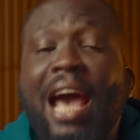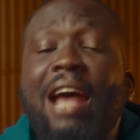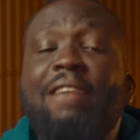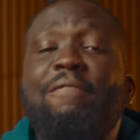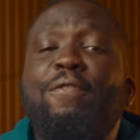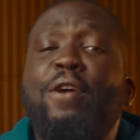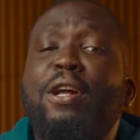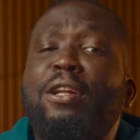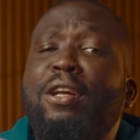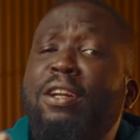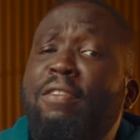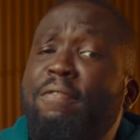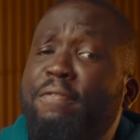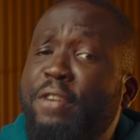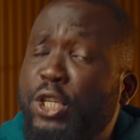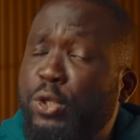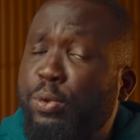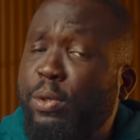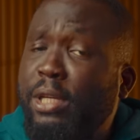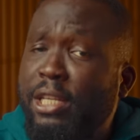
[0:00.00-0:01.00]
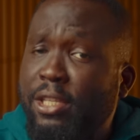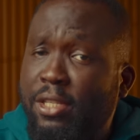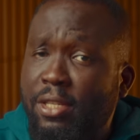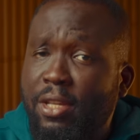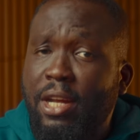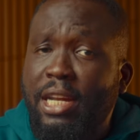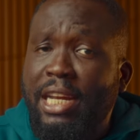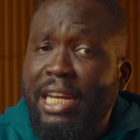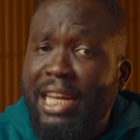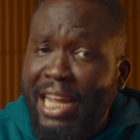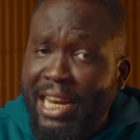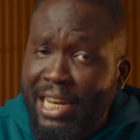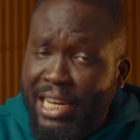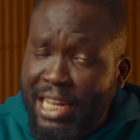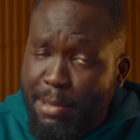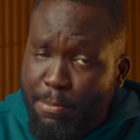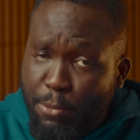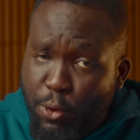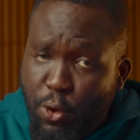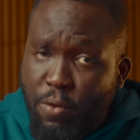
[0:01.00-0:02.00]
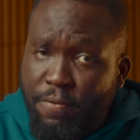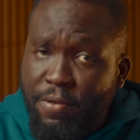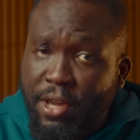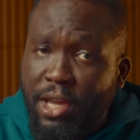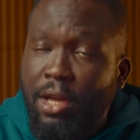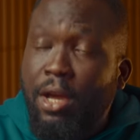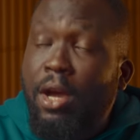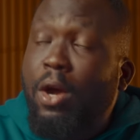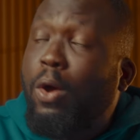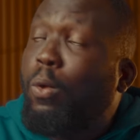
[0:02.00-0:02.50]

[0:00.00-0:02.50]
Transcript: And for another visually stunning indie movie,